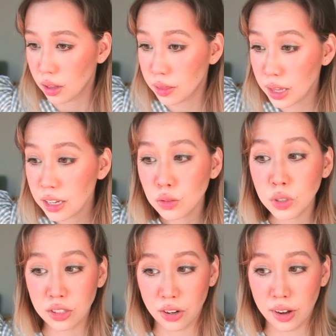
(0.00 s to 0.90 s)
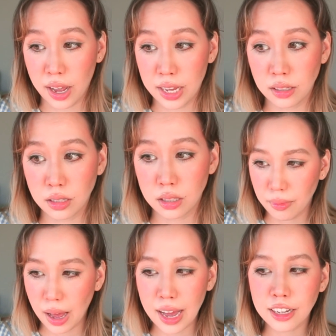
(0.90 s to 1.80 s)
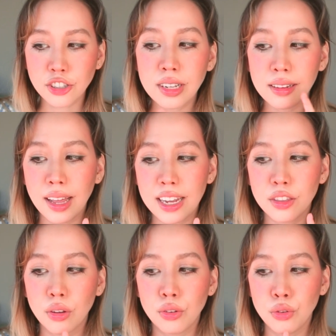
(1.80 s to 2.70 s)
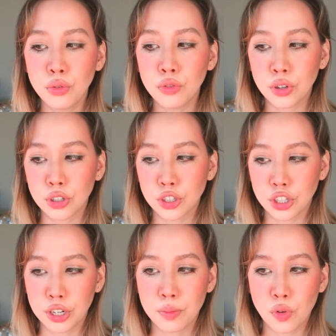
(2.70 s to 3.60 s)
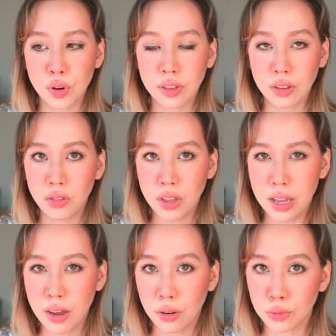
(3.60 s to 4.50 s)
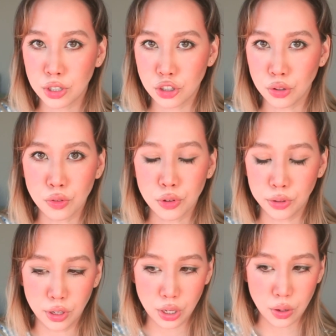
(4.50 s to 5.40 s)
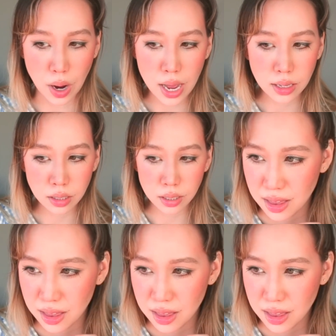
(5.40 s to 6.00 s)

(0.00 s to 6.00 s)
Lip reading: These ones are nice. I actually like the new version more than the original for the US.